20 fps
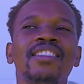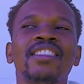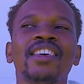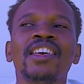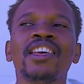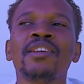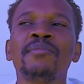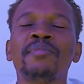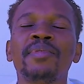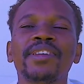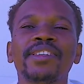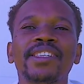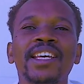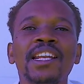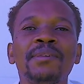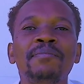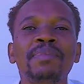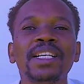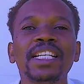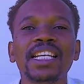
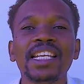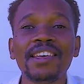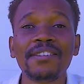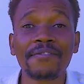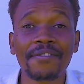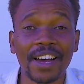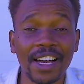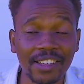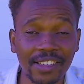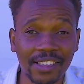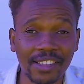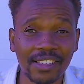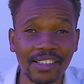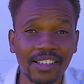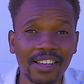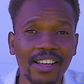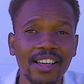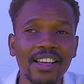represent believers.